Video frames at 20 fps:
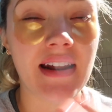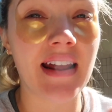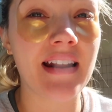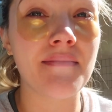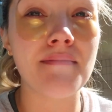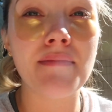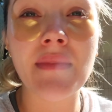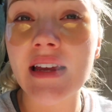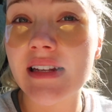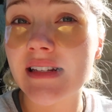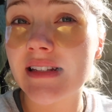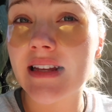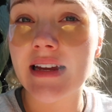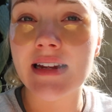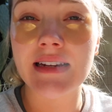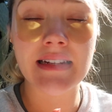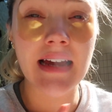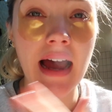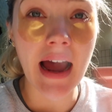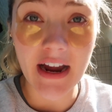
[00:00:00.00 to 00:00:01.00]
I'd miss the
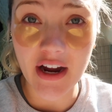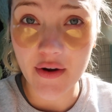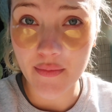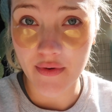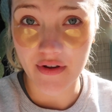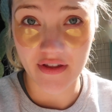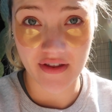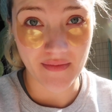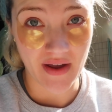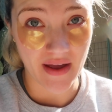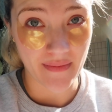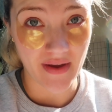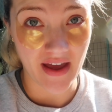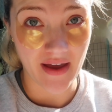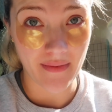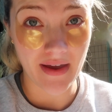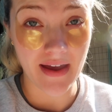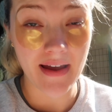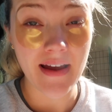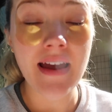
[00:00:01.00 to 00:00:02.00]
entire birth of my
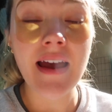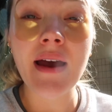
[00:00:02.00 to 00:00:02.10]
baby